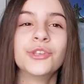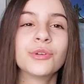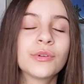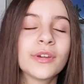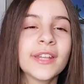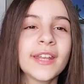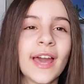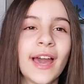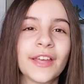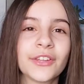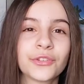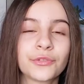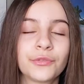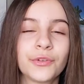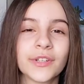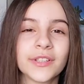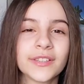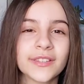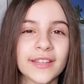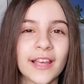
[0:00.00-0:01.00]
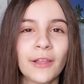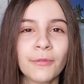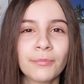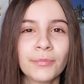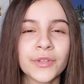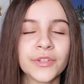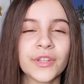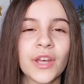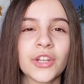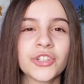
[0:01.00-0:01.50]
You can ask for a scalp
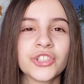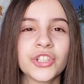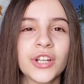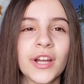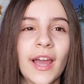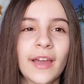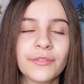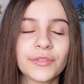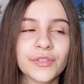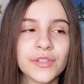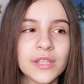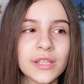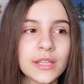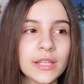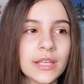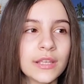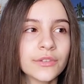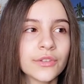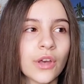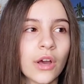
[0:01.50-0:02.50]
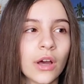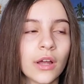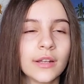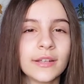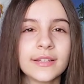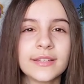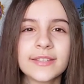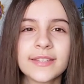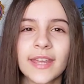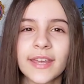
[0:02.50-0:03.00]
massager. I've seen these
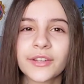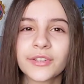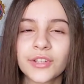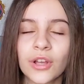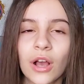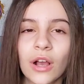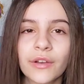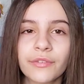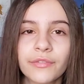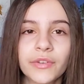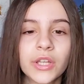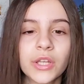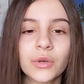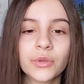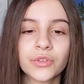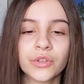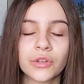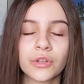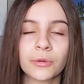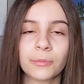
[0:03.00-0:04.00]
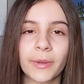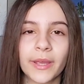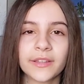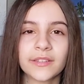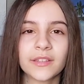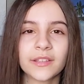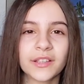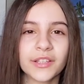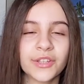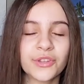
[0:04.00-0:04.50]
on TikTok videos and they're
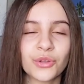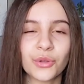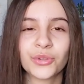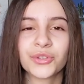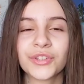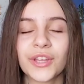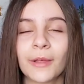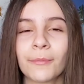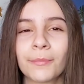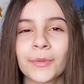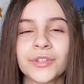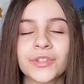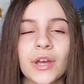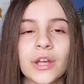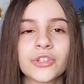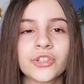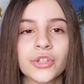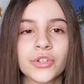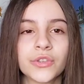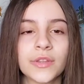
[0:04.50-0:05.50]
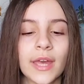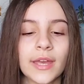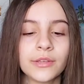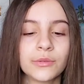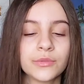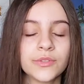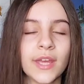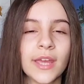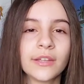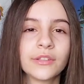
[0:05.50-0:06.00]
basically those scalp massagers that
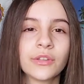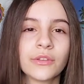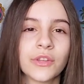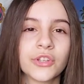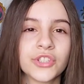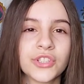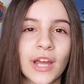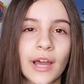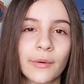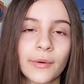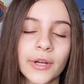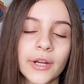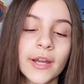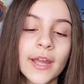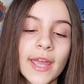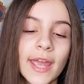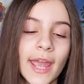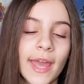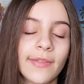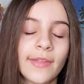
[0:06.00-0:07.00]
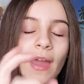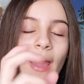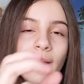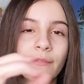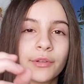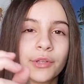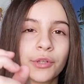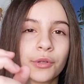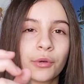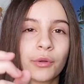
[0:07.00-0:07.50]
you take to the shower and they
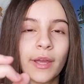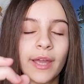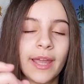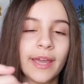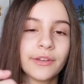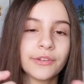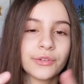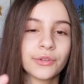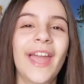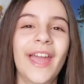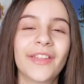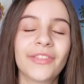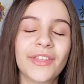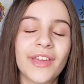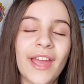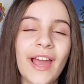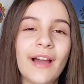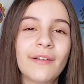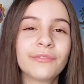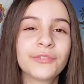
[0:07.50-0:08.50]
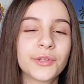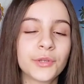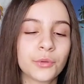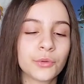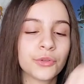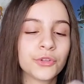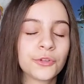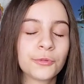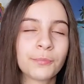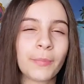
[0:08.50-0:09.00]
have a little handle and they have
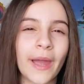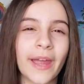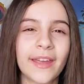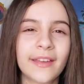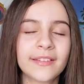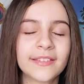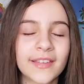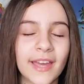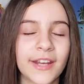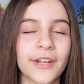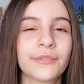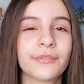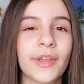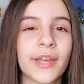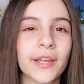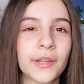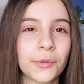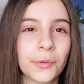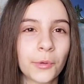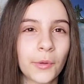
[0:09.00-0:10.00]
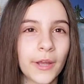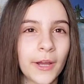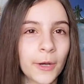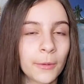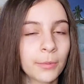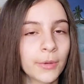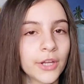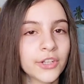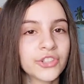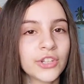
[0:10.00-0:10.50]
little spikes, kind of like a little
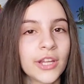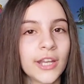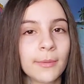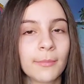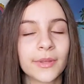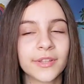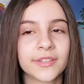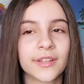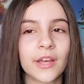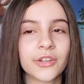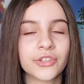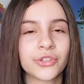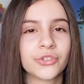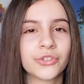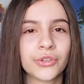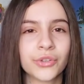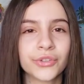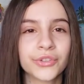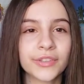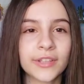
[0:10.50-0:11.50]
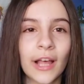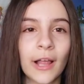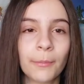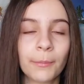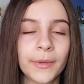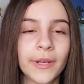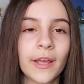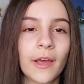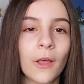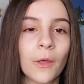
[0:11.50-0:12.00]
hairbrush, and it massages your
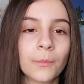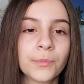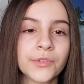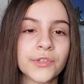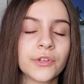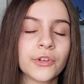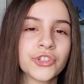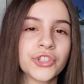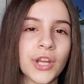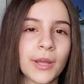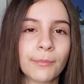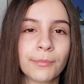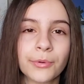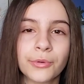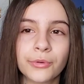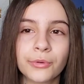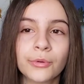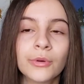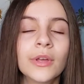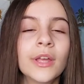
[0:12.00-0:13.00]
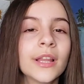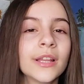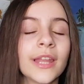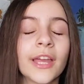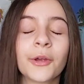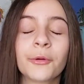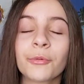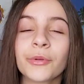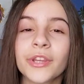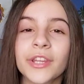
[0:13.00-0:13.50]
scalp and it helps your shampoo
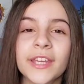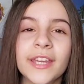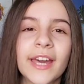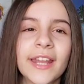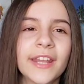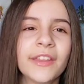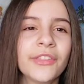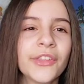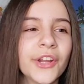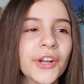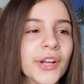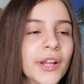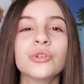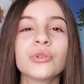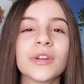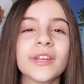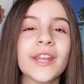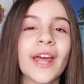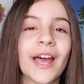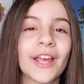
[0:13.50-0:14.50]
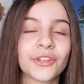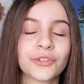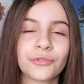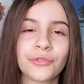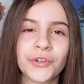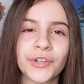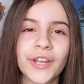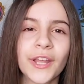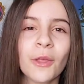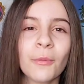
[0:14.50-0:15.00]
like really get in there. You can ask
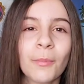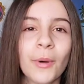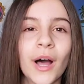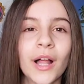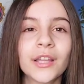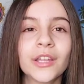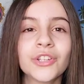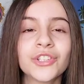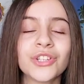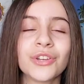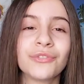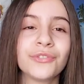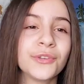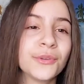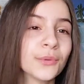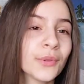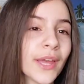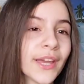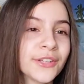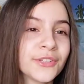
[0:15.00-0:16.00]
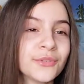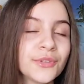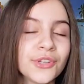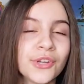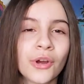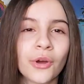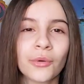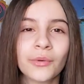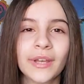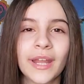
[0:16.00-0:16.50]
for nail polish if you like doing
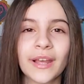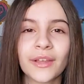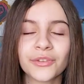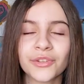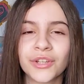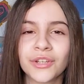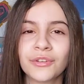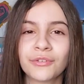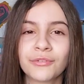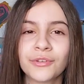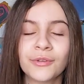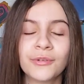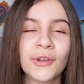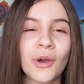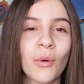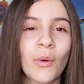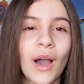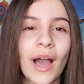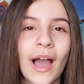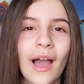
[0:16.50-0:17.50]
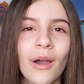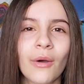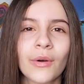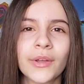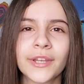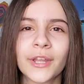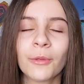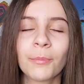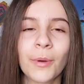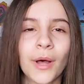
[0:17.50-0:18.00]
your own nails and if you know how.
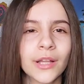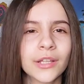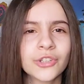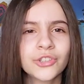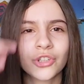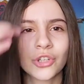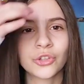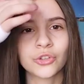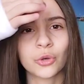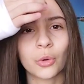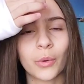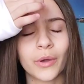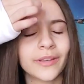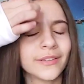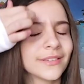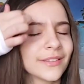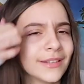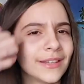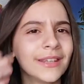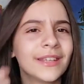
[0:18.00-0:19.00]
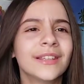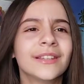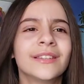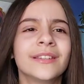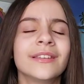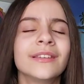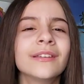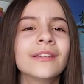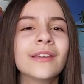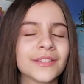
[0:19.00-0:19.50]
A nail polish is always an
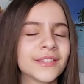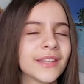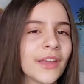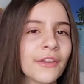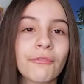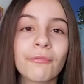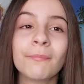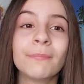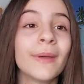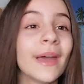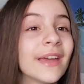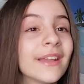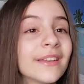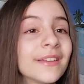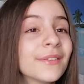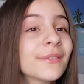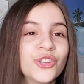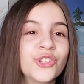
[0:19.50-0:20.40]
easy, safe bet.